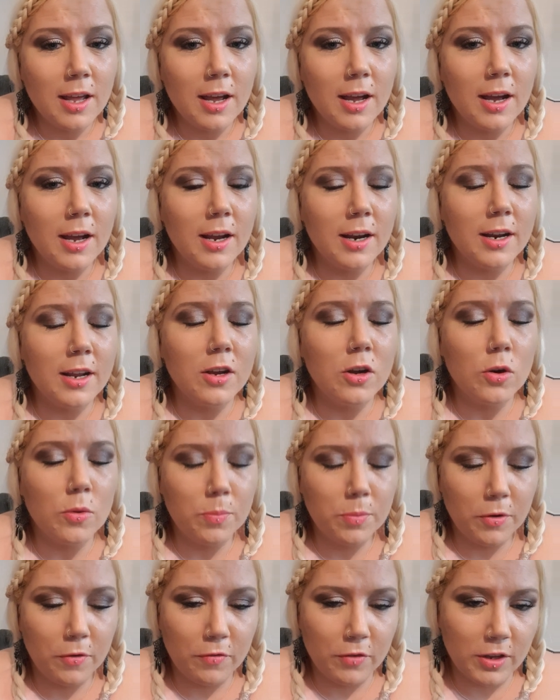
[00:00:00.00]
and I hope
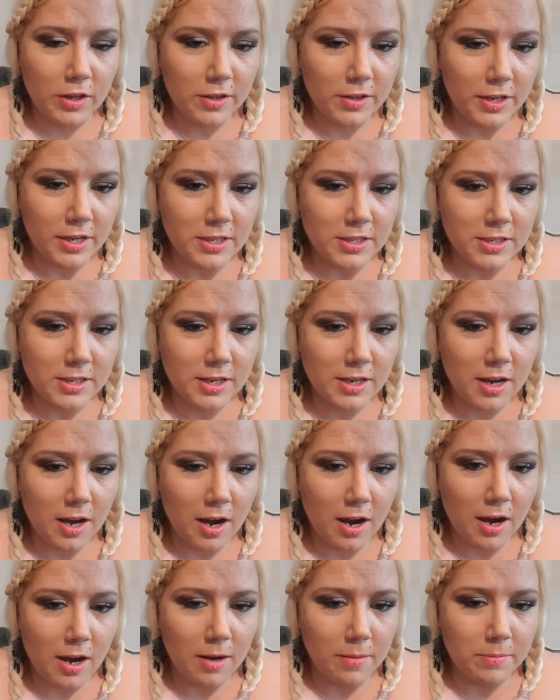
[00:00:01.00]
you feel nice and
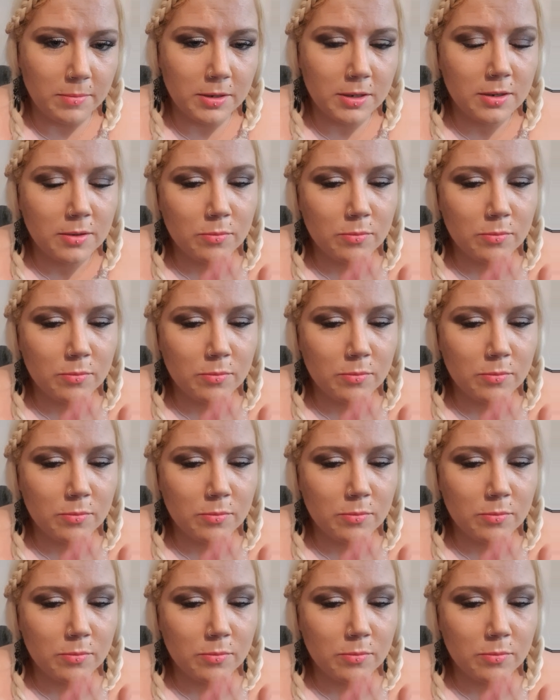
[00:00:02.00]
calm.